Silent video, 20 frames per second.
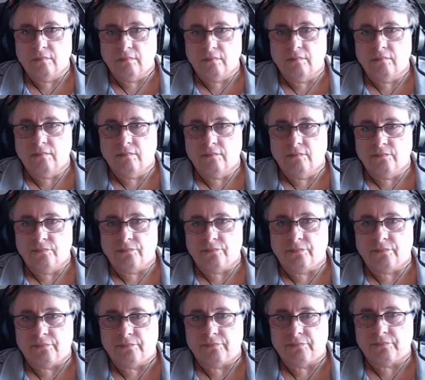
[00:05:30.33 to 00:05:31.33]

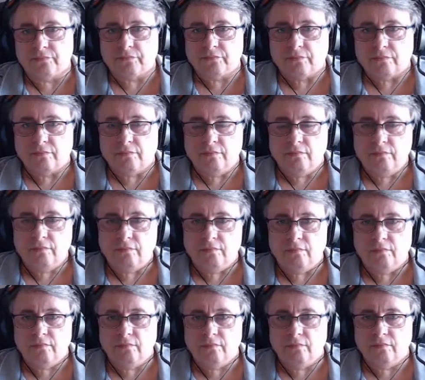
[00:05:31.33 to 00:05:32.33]

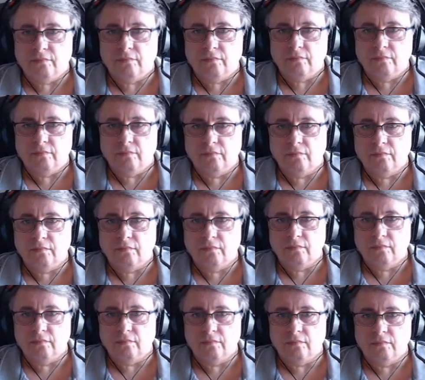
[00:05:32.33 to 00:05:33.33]

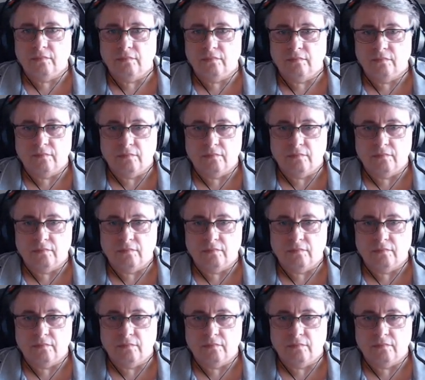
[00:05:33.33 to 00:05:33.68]
(silent)